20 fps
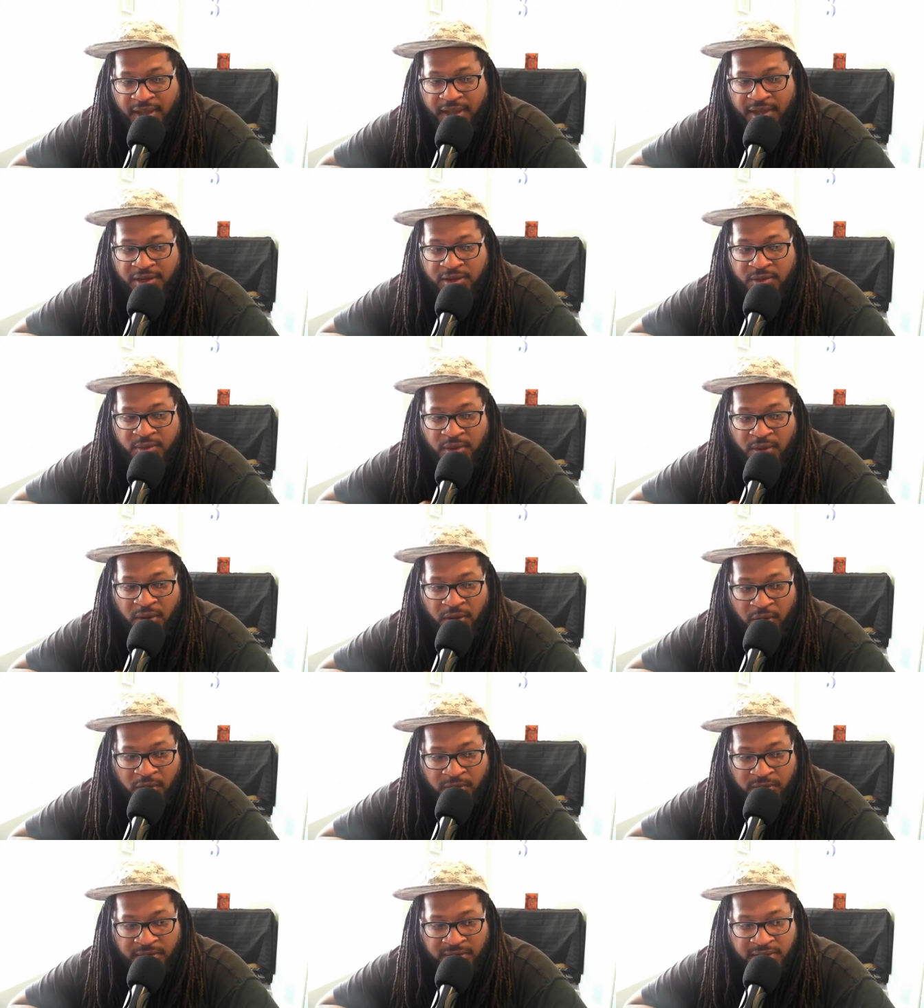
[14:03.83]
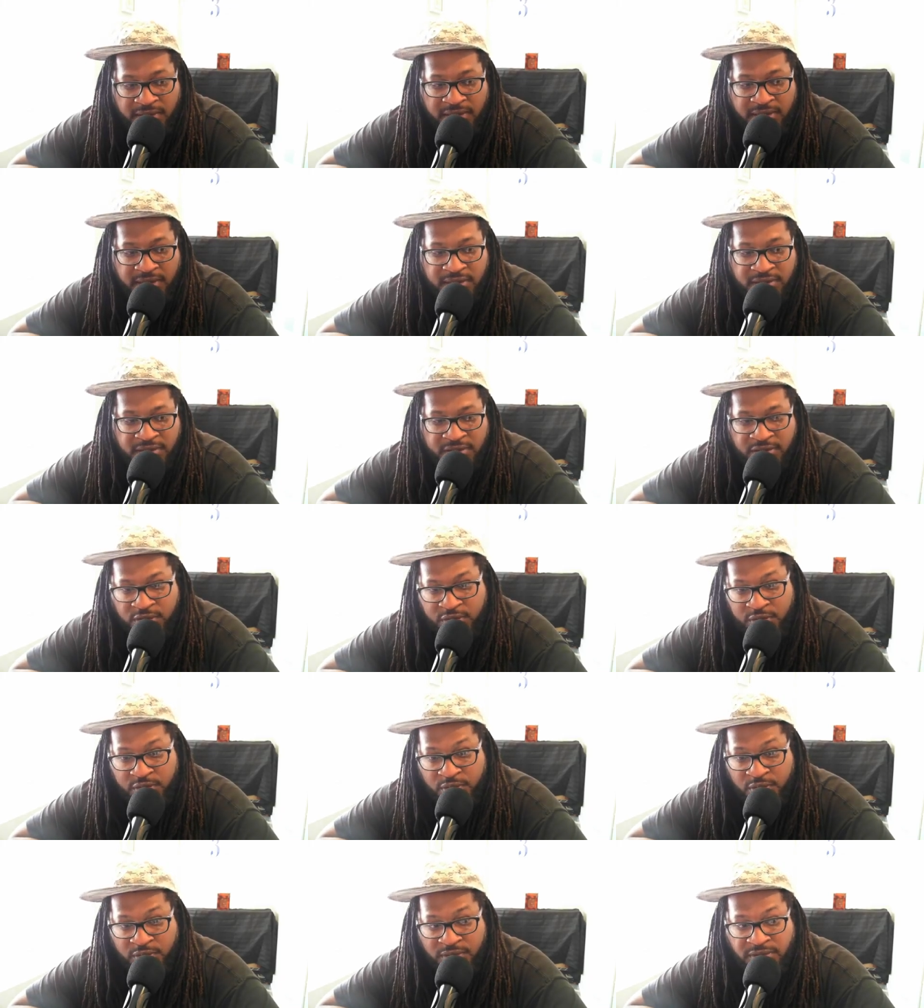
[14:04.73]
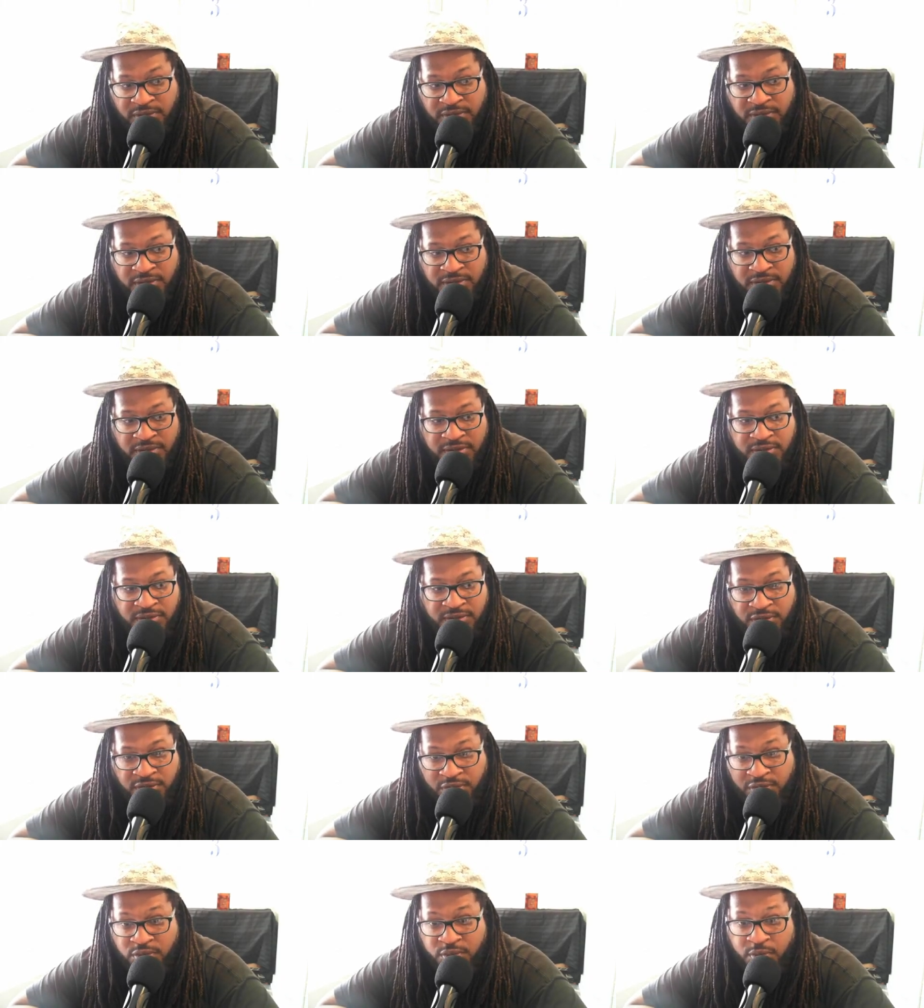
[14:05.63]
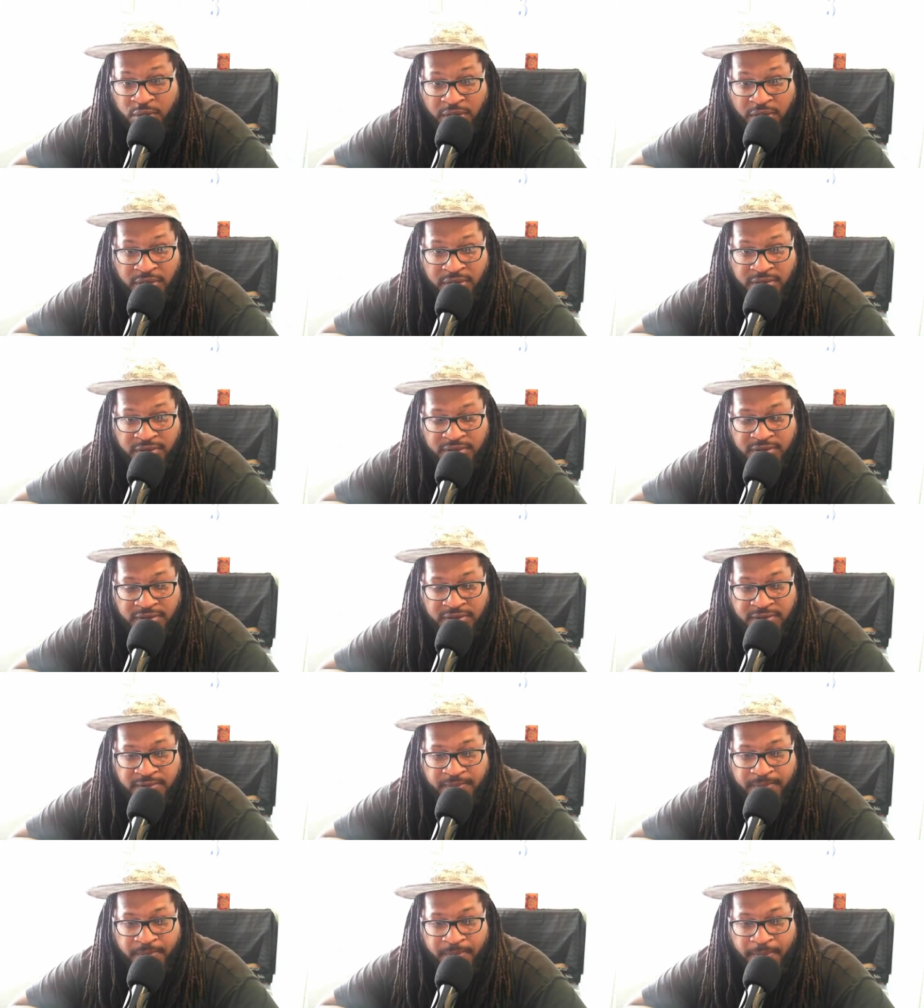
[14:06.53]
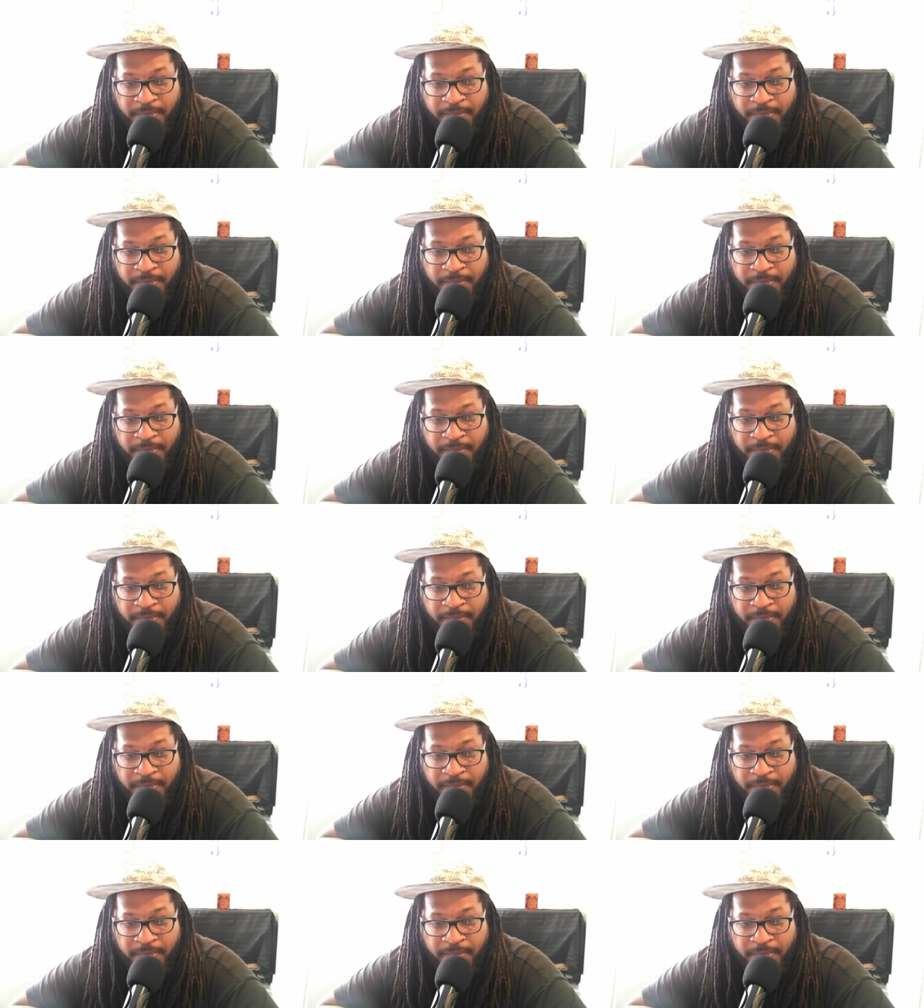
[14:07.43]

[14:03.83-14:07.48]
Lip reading: and you only use 2 words.